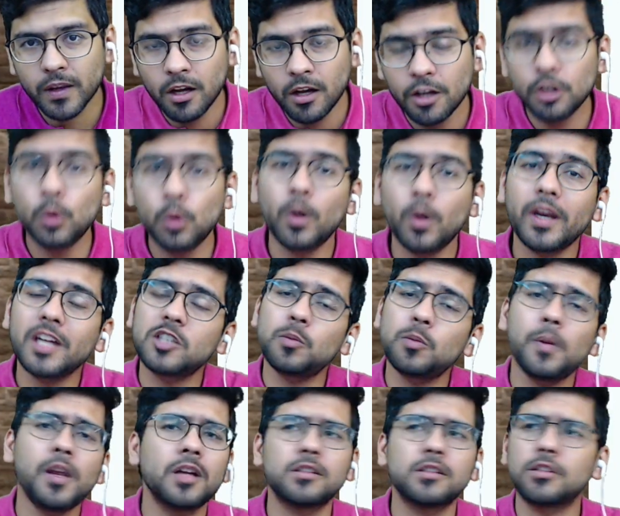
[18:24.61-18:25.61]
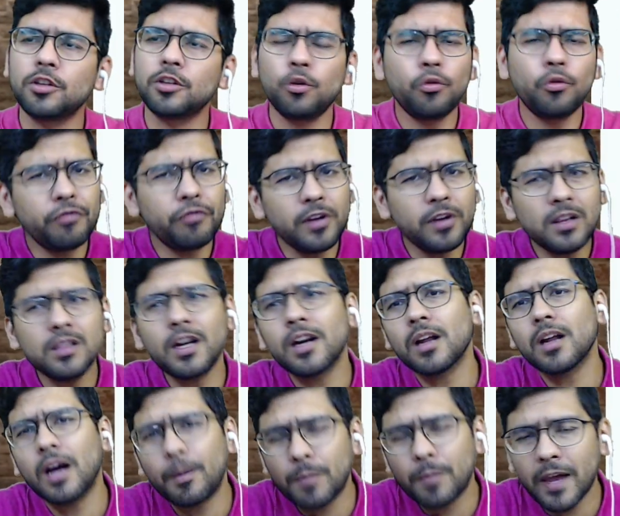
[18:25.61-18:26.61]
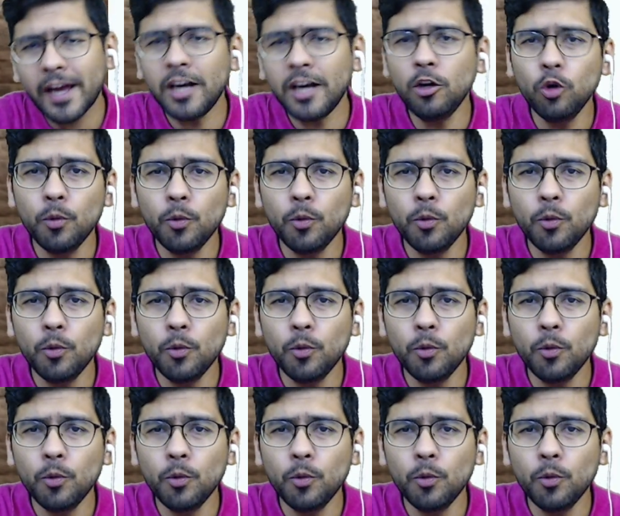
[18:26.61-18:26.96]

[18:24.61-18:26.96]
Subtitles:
You are experienced, you feel that applying 2